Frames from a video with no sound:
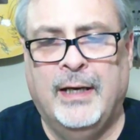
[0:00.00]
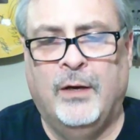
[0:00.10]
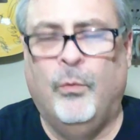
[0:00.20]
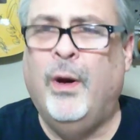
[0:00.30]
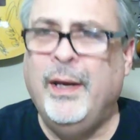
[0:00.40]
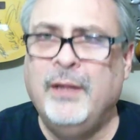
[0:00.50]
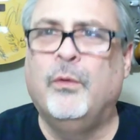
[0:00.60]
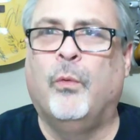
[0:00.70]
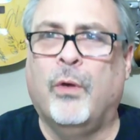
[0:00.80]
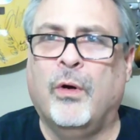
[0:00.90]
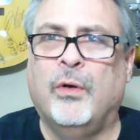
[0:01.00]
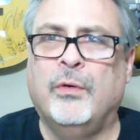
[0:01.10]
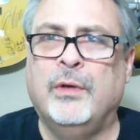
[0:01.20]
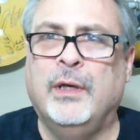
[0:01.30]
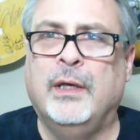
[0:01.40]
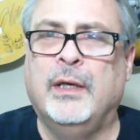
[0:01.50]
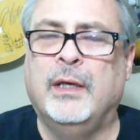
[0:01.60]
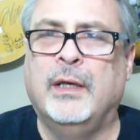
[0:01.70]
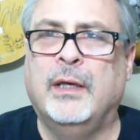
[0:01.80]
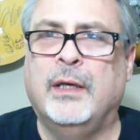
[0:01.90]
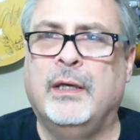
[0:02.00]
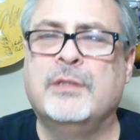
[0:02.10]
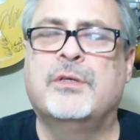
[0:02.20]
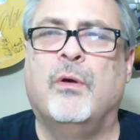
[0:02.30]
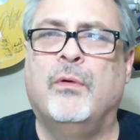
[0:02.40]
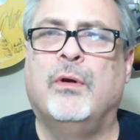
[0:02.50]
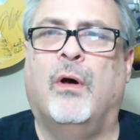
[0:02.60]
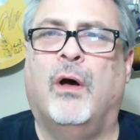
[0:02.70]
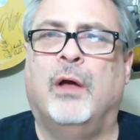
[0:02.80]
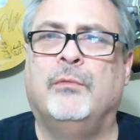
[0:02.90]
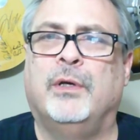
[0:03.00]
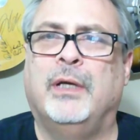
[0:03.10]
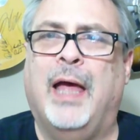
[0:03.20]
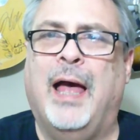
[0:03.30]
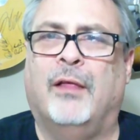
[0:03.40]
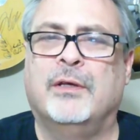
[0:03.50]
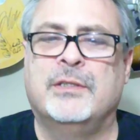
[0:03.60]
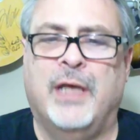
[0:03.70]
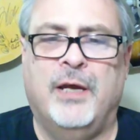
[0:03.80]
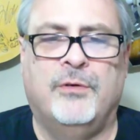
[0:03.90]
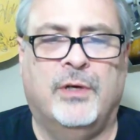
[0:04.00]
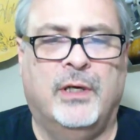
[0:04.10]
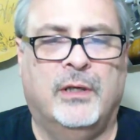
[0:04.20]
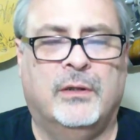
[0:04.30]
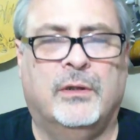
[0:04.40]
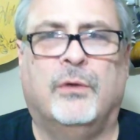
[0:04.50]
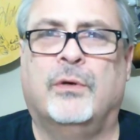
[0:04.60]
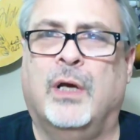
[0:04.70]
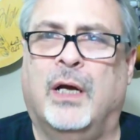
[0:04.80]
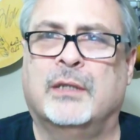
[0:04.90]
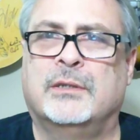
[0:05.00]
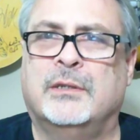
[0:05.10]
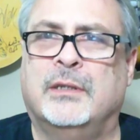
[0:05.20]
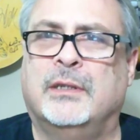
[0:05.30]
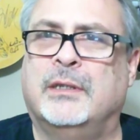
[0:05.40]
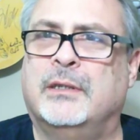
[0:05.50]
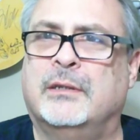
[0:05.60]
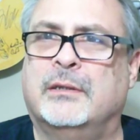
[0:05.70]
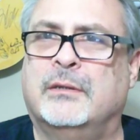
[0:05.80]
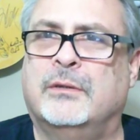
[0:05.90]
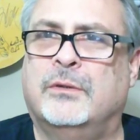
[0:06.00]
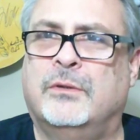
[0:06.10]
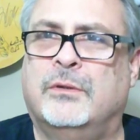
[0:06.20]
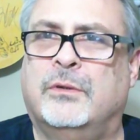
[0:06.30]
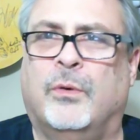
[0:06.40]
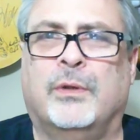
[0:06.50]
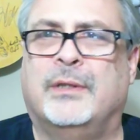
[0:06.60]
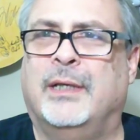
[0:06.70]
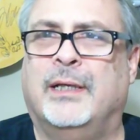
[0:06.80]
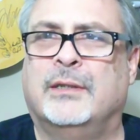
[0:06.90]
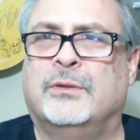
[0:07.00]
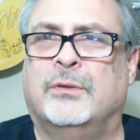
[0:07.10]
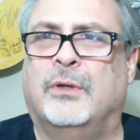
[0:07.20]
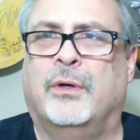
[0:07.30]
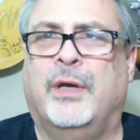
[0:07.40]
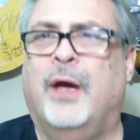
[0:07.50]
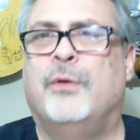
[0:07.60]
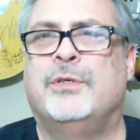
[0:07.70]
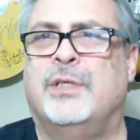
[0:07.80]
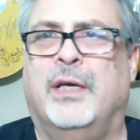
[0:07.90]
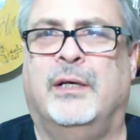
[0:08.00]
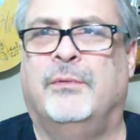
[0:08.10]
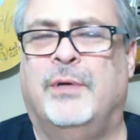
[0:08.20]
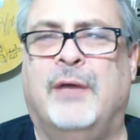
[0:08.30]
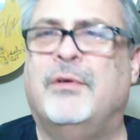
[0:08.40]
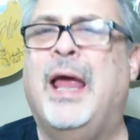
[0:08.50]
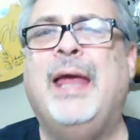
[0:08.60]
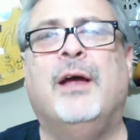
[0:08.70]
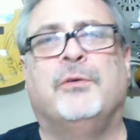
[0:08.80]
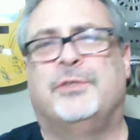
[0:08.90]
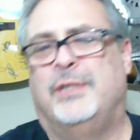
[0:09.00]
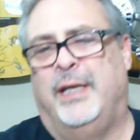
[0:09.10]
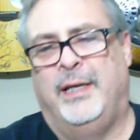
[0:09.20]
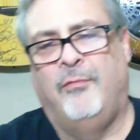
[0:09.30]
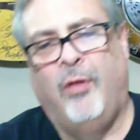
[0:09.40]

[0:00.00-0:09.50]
What in the world is going on with Alexandria Ocasio-Cortez or Ocasio, whatever, AOC?